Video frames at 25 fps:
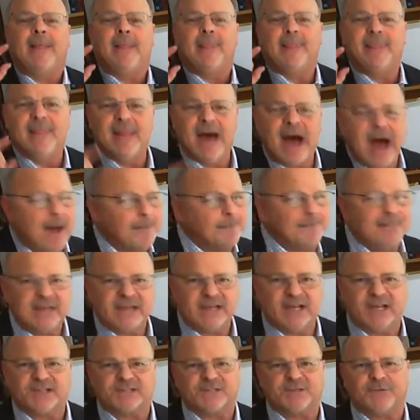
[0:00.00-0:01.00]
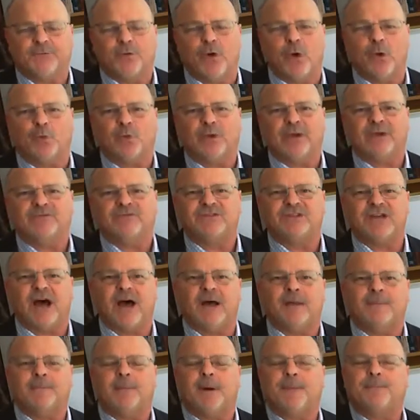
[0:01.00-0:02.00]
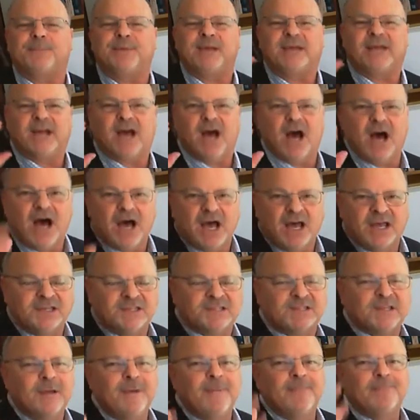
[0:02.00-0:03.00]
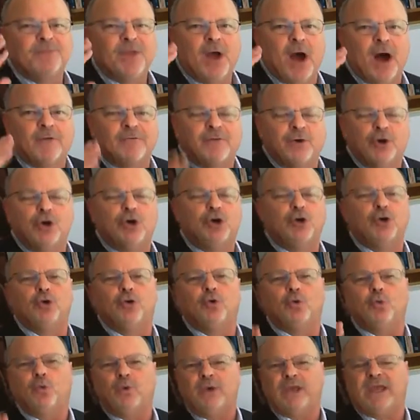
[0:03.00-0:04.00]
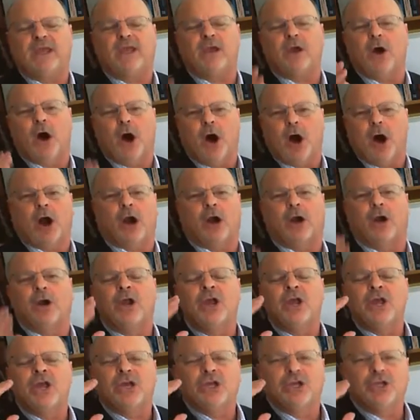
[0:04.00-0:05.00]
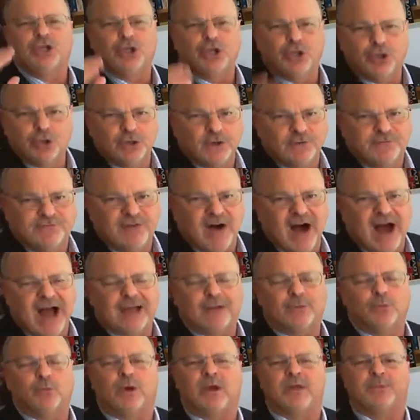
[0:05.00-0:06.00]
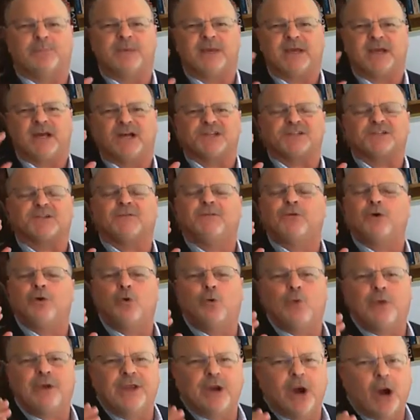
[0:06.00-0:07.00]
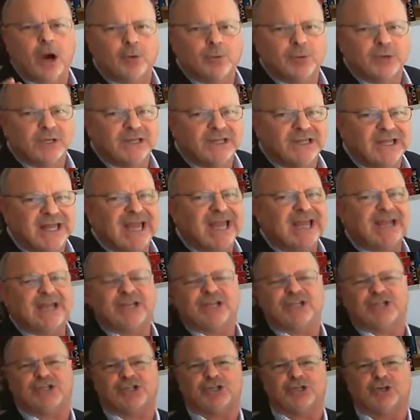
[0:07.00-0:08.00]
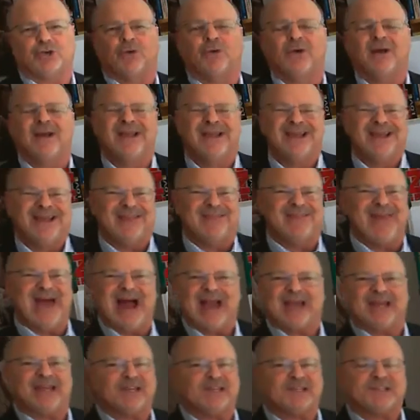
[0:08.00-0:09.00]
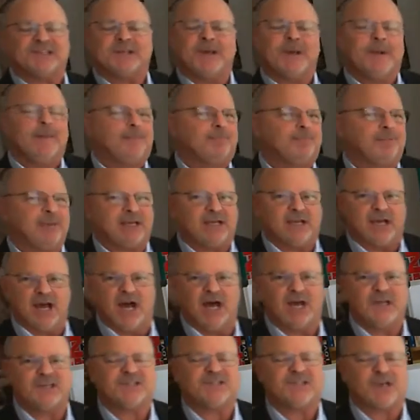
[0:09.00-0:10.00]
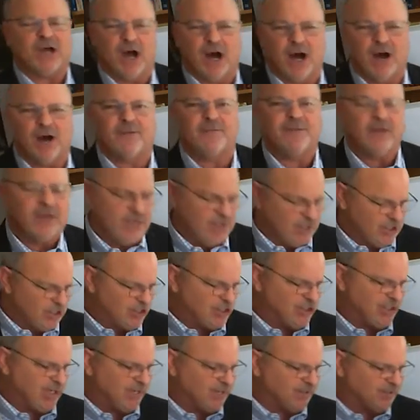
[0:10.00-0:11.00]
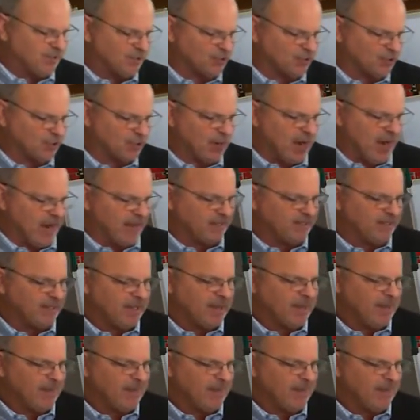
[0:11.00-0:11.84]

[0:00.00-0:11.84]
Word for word: not because of what we've done, but because of who we are unified with because of who we are related to. That is because of Jesus Christ.